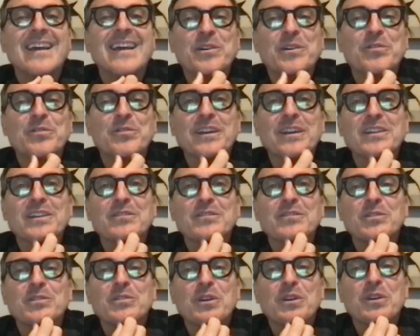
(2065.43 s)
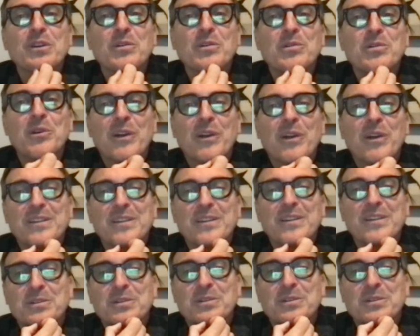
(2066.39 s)
And I don't know if any of you know who
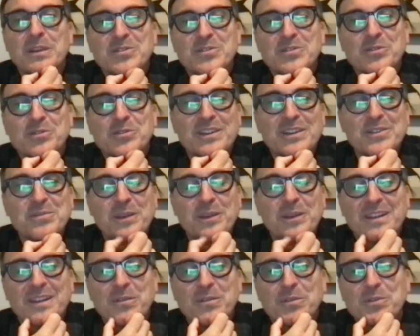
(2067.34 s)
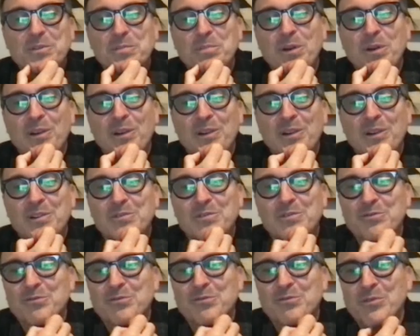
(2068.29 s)
Grand Duke Dmitri is, but he was
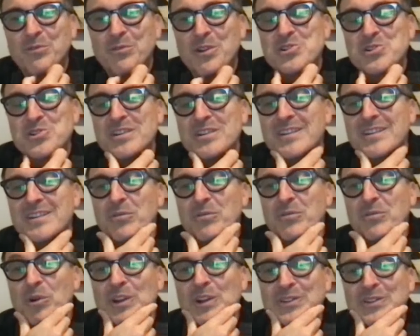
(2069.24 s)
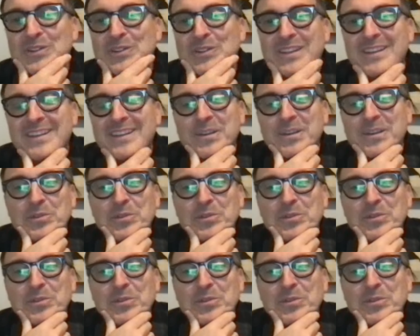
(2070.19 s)
part of Russian royalty.